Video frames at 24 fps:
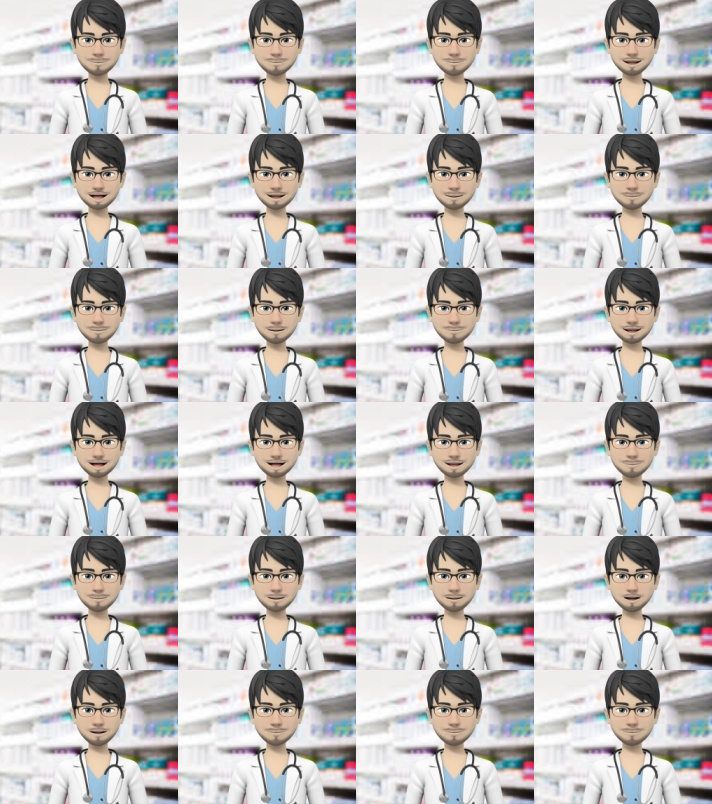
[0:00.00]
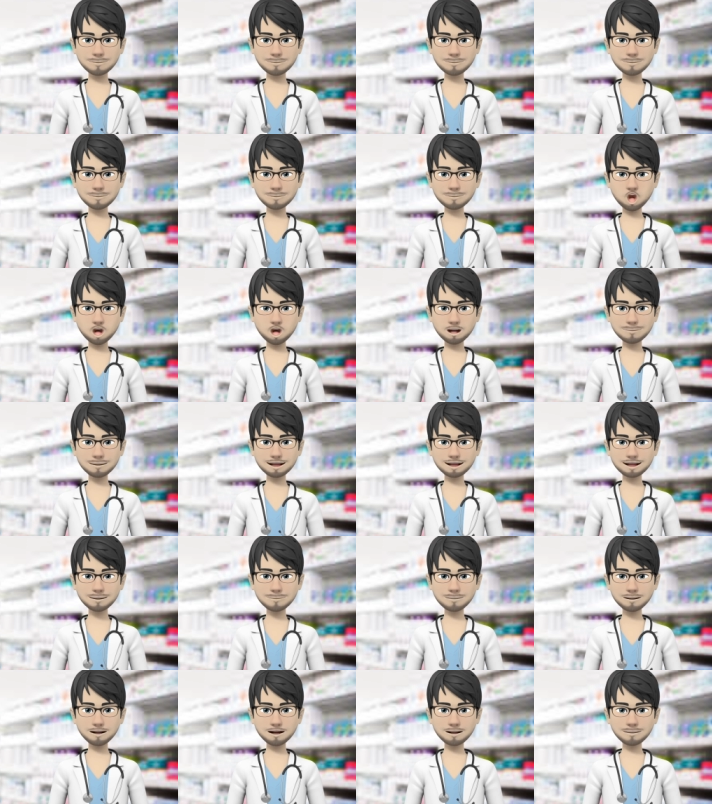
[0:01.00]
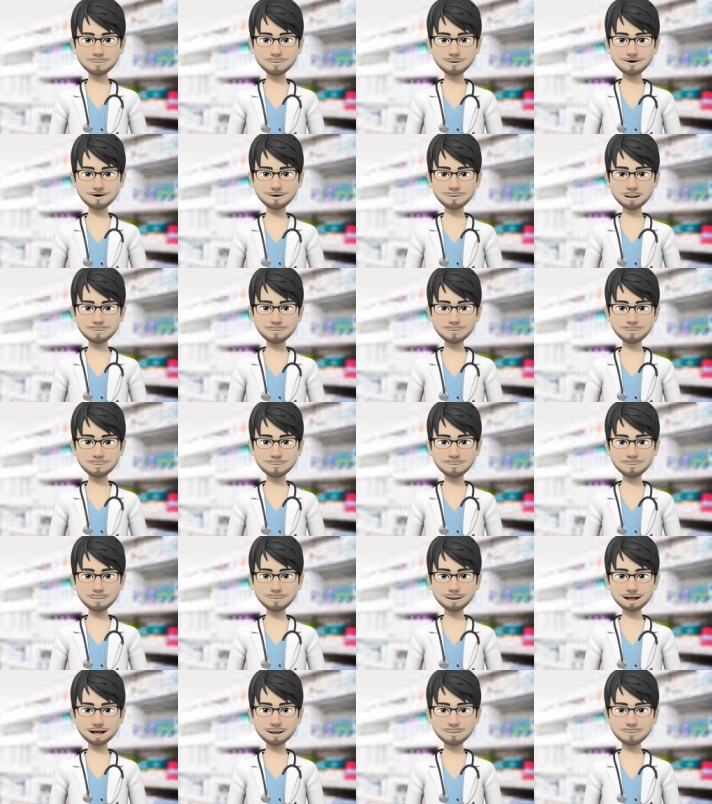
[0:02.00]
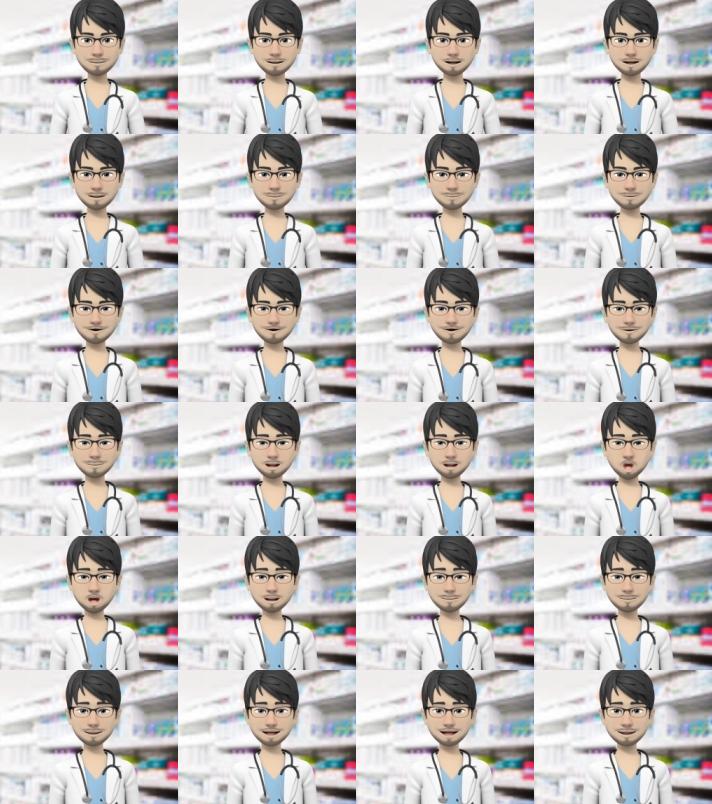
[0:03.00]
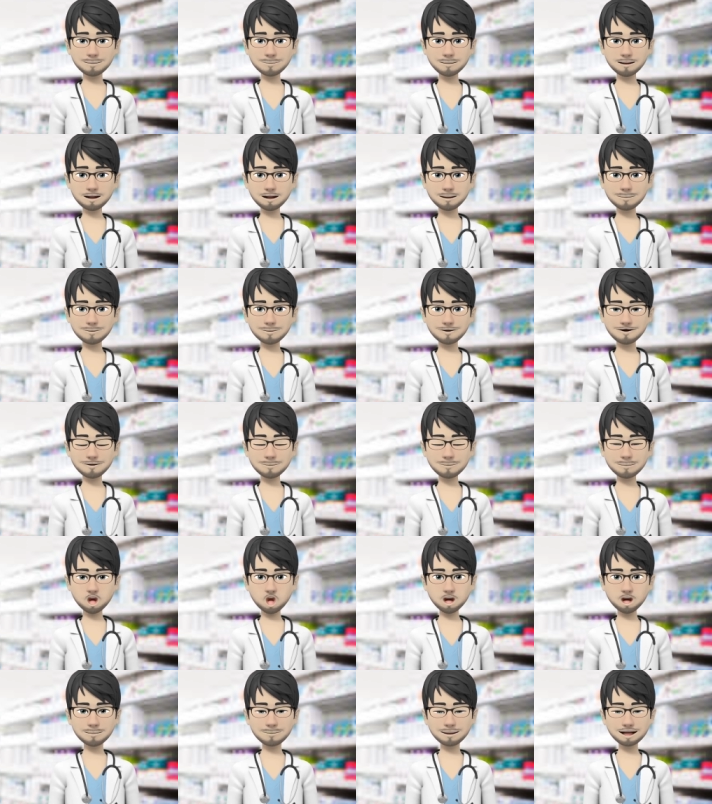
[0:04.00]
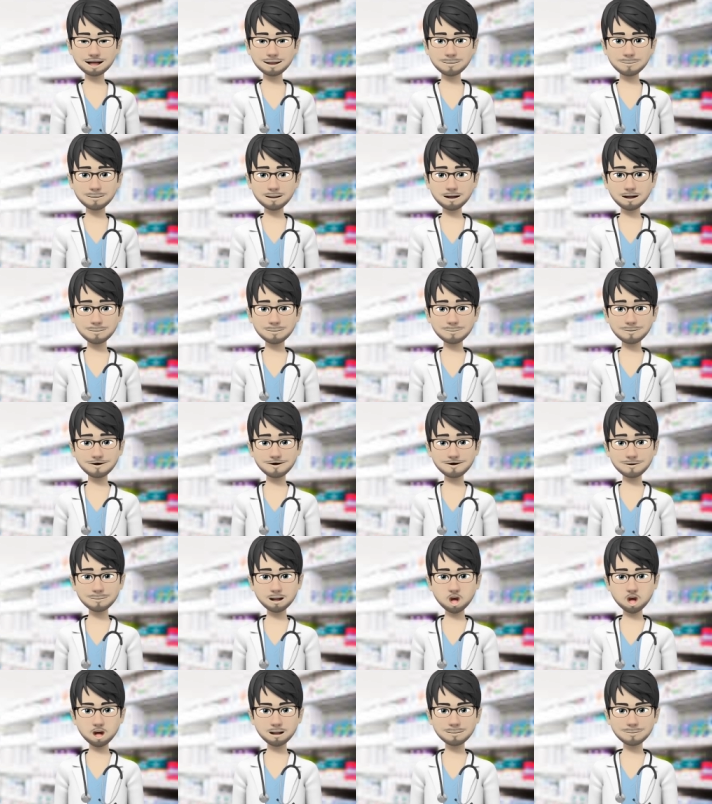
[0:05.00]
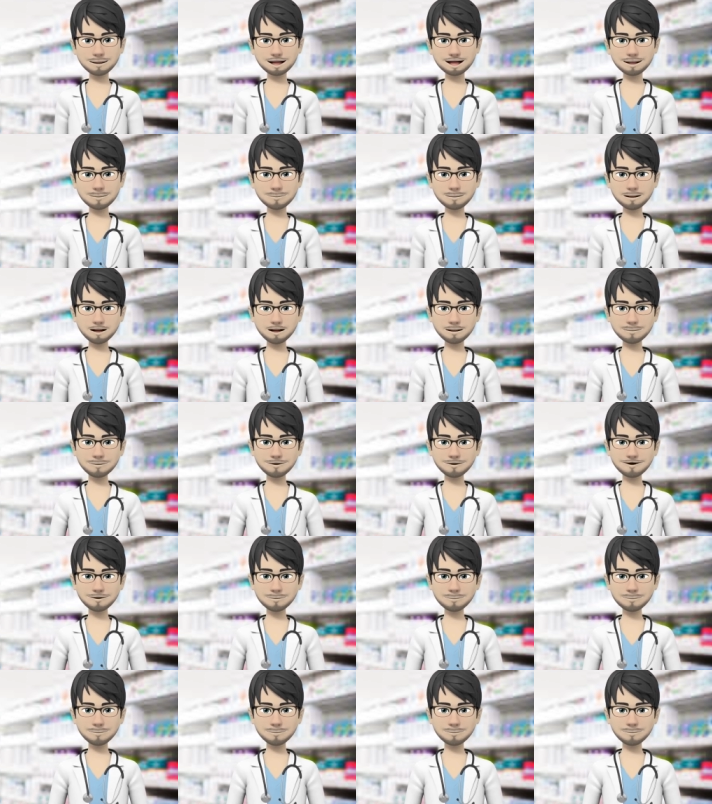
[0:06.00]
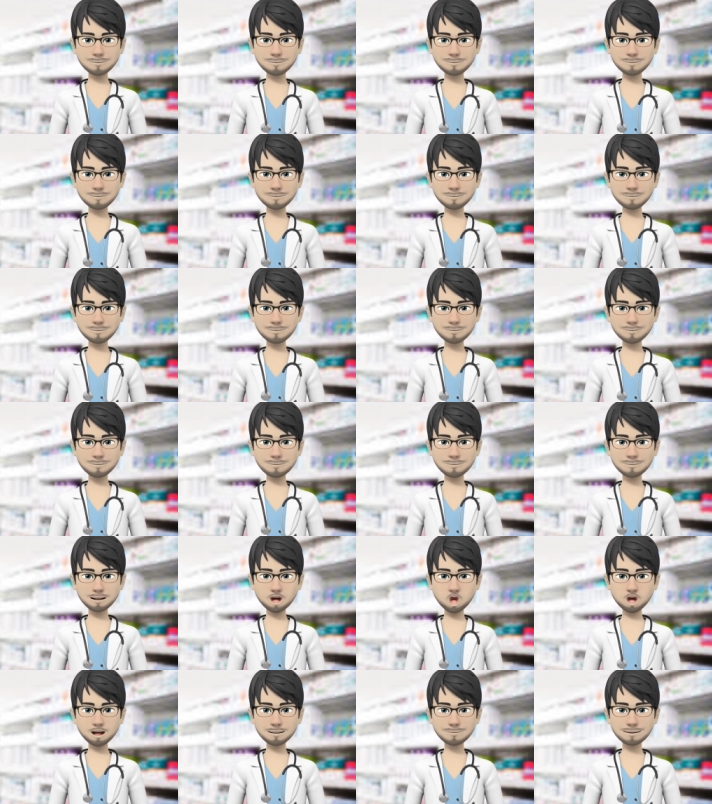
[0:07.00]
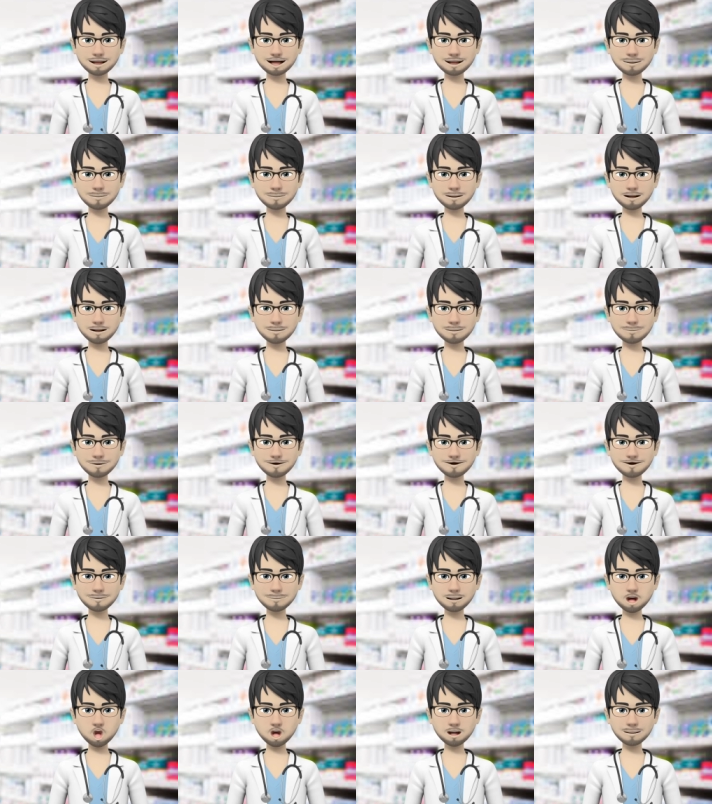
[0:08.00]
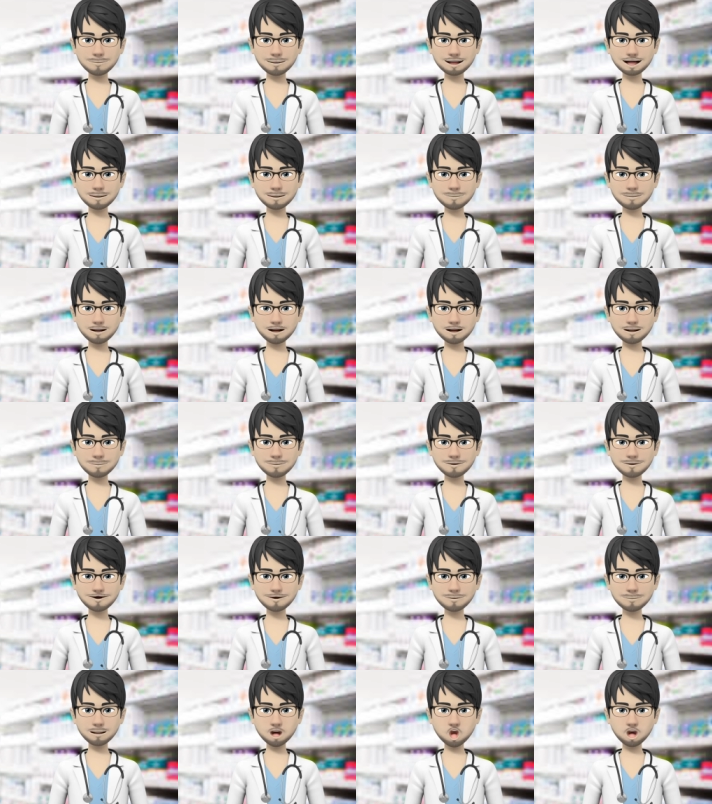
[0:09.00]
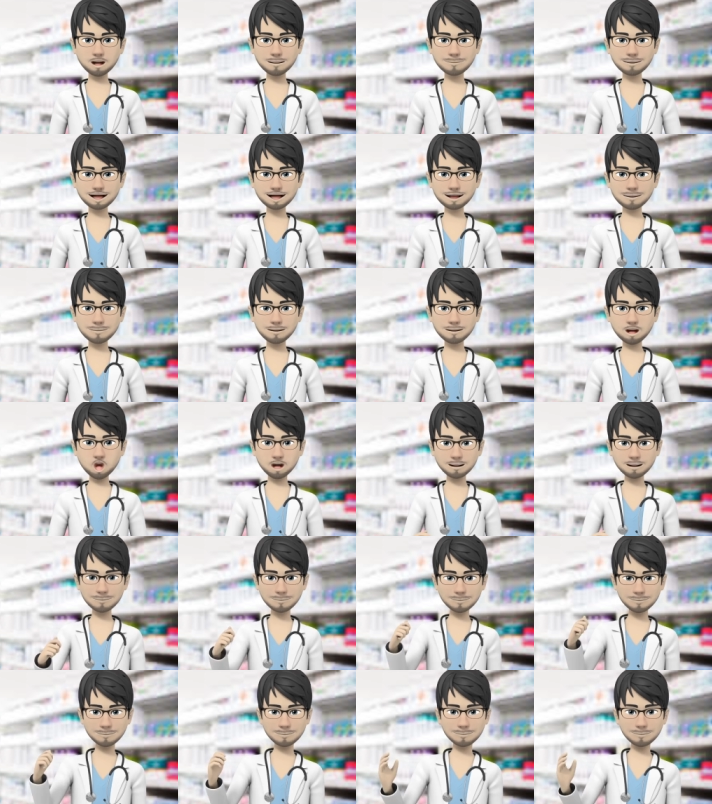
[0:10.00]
hallucinations, and thoughts of suicide. If you experience any of these serious side effects, seek medical attention immediately. Some rare but possibly serious allergic reactions include